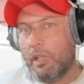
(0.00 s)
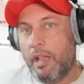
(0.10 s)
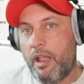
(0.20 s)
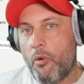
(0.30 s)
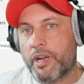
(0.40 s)

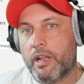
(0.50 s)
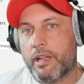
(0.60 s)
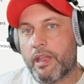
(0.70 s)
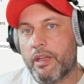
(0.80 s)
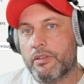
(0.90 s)
And now we're going
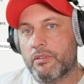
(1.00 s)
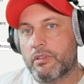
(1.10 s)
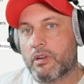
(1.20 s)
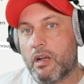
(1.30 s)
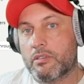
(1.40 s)
to get to
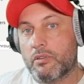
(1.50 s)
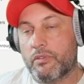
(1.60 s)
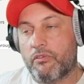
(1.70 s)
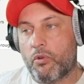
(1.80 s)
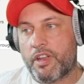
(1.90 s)
the crux of
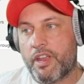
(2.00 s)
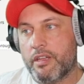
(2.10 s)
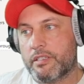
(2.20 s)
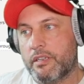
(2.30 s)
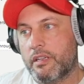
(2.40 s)
the
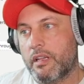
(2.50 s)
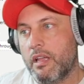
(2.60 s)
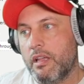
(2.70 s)
forecasting.